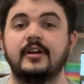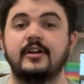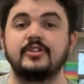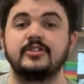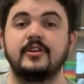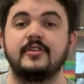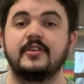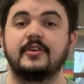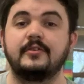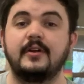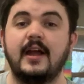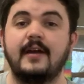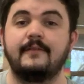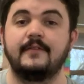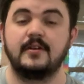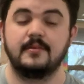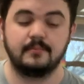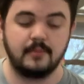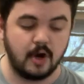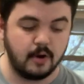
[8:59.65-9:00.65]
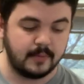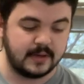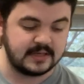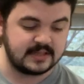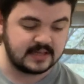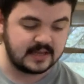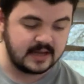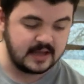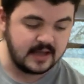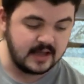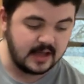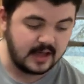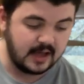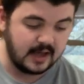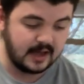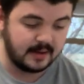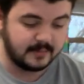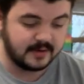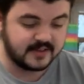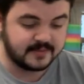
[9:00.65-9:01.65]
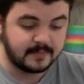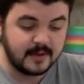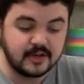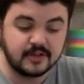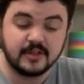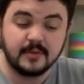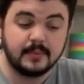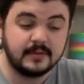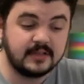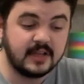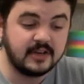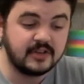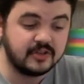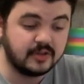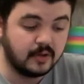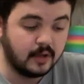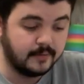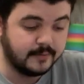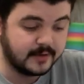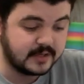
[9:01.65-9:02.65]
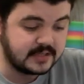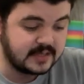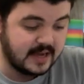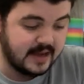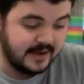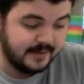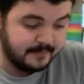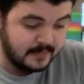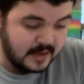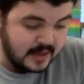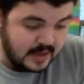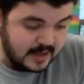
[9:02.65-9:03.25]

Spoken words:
I'll show you the graph in a moment, but it's measuring the potential over time.